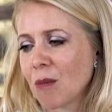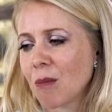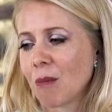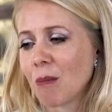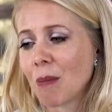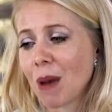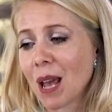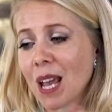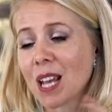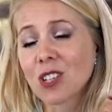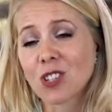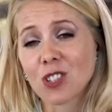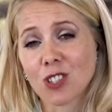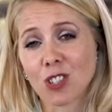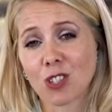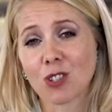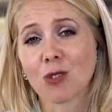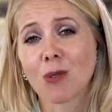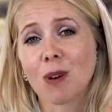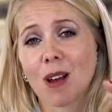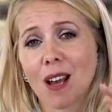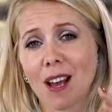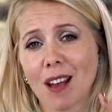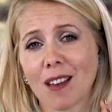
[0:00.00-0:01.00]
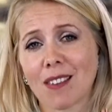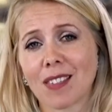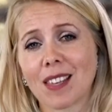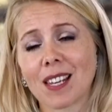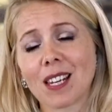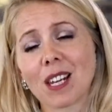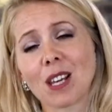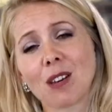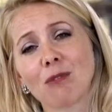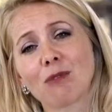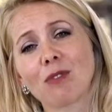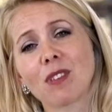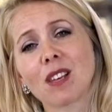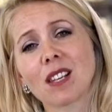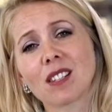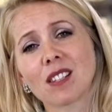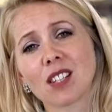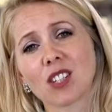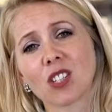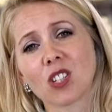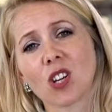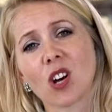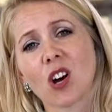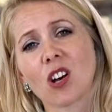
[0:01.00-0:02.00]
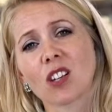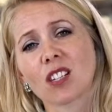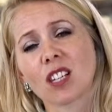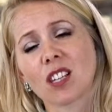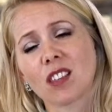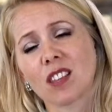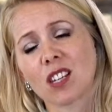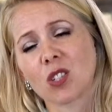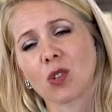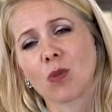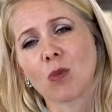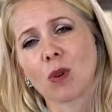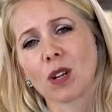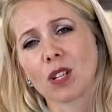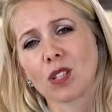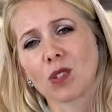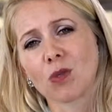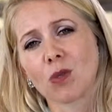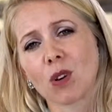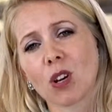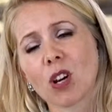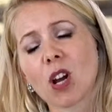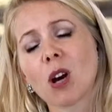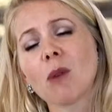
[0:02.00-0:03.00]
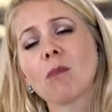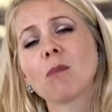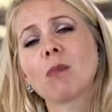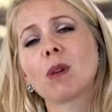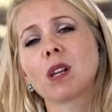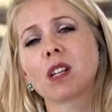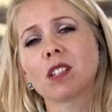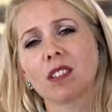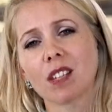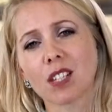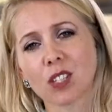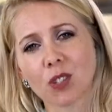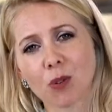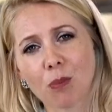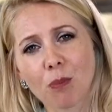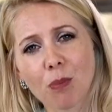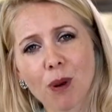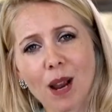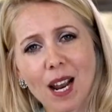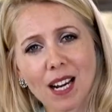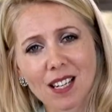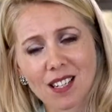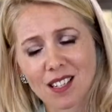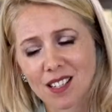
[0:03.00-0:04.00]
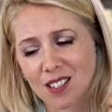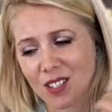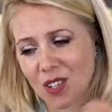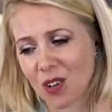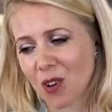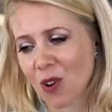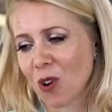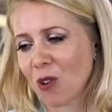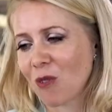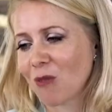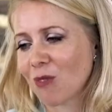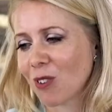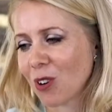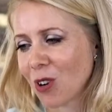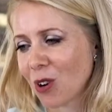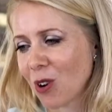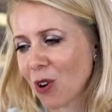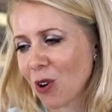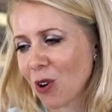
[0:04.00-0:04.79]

make sure that if there's a task that you want to accomplish, that you practice it over and